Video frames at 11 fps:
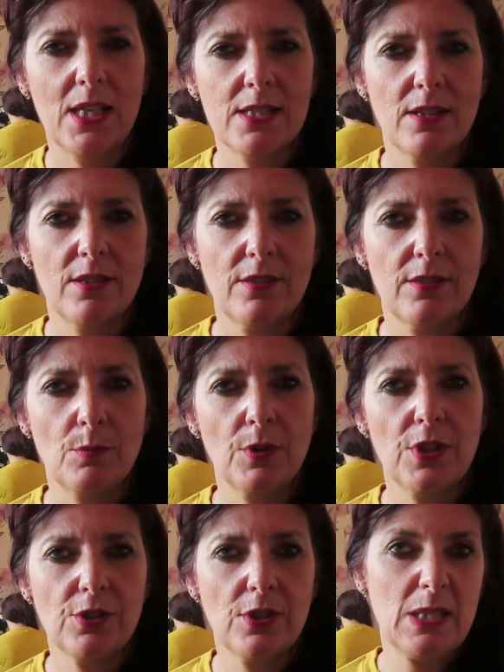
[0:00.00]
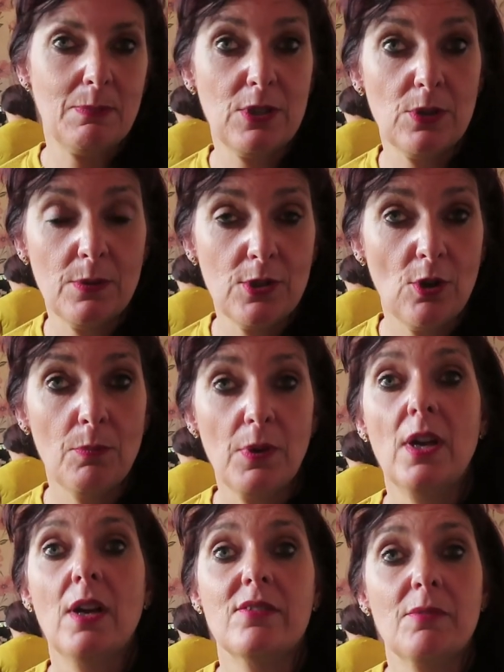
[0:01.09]
It's the one that's got the split up the top
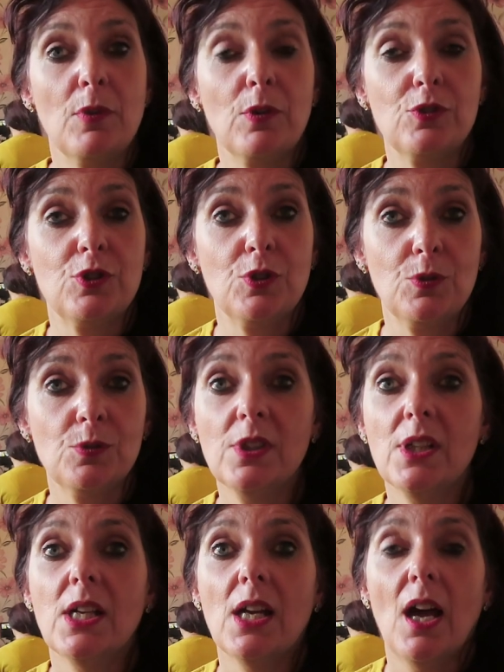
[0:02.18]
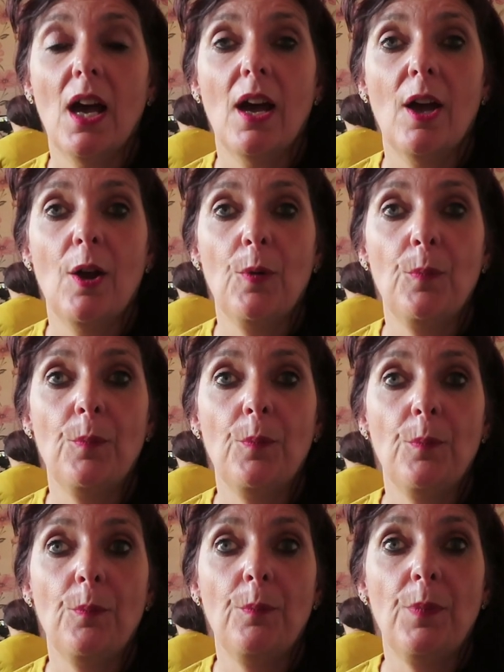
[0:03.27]
from Monsoon.
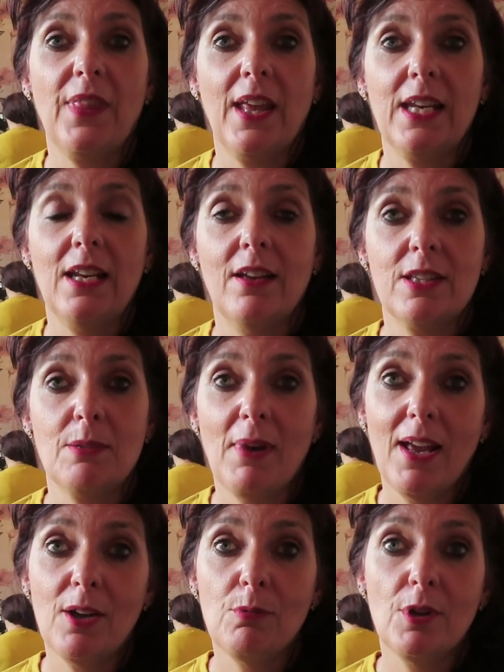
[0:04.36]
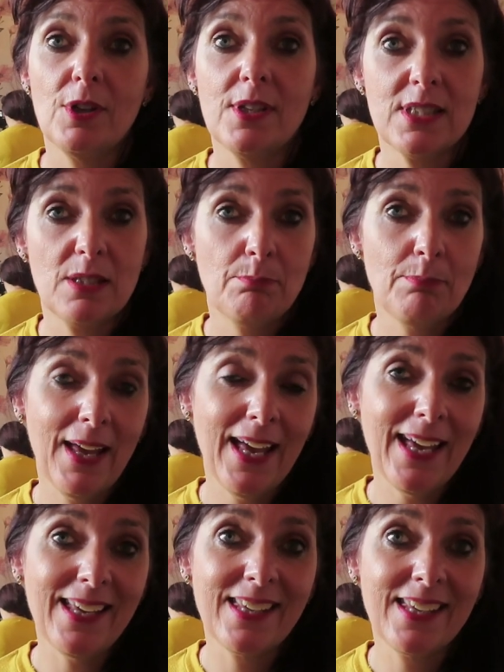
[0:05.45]
But then he liked the black one because the
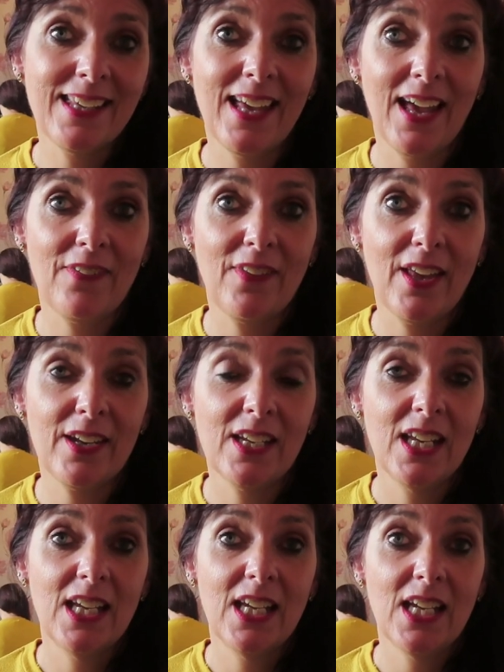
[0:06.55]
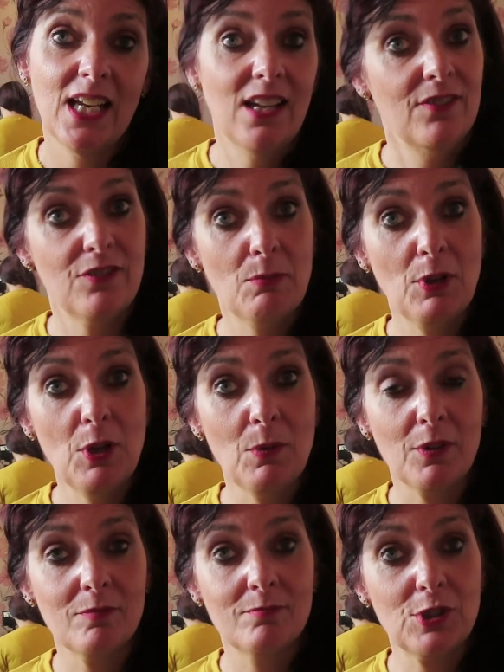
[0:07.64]
back, and then he loved the blue
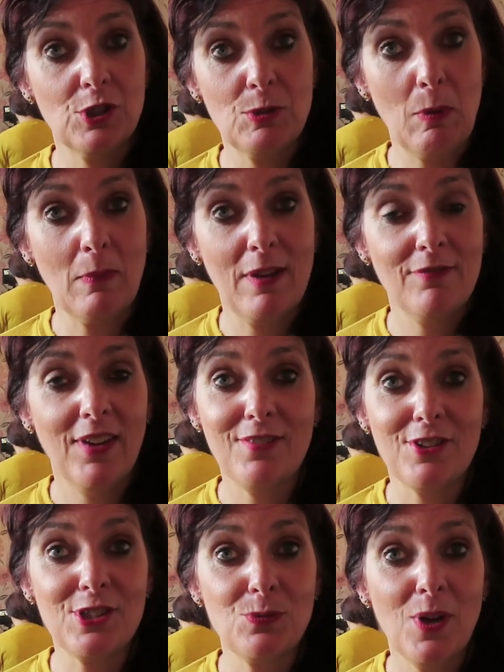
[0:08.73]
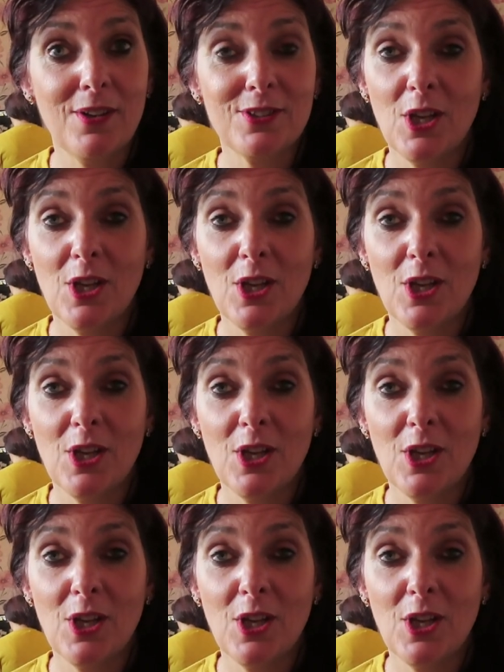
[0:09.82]
one, which used to be my favourite as well.